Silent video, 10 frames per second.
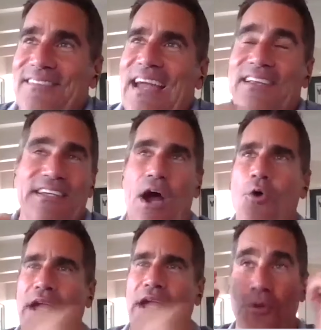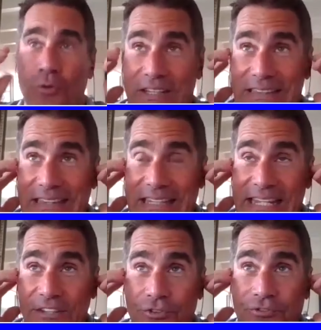Yeah, exactly. Yeah. Oh, yeah, there was at
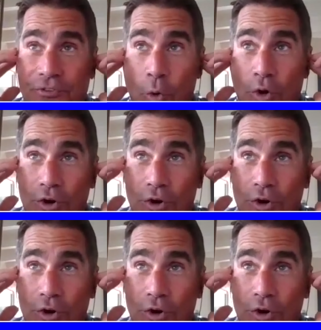least